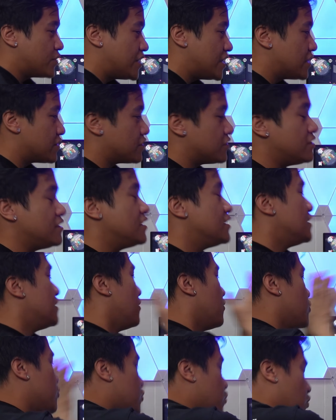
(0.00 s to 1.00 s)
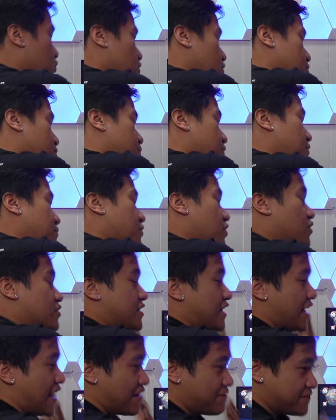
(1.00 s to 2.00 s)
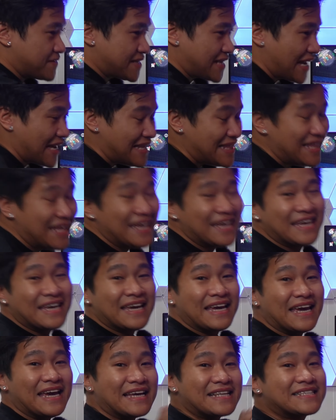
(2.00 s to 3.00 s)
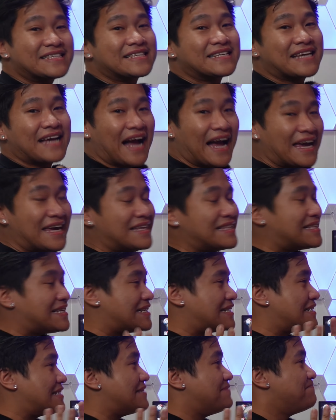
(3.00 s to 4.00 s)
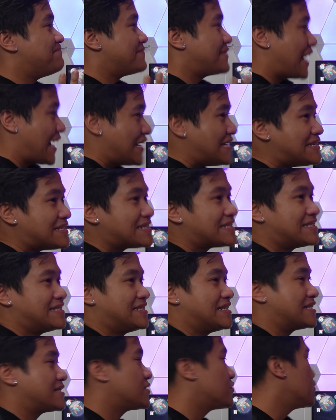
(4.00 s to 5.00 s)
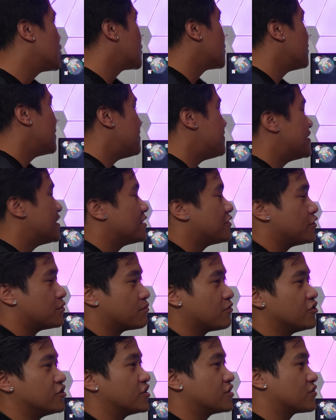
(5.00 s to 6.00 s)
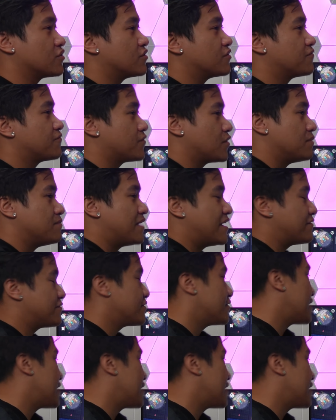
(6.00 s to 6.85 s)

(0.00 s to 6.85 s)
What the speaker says: here or show your preview on the left side. It's kind of nice just to swivel your monitor from left to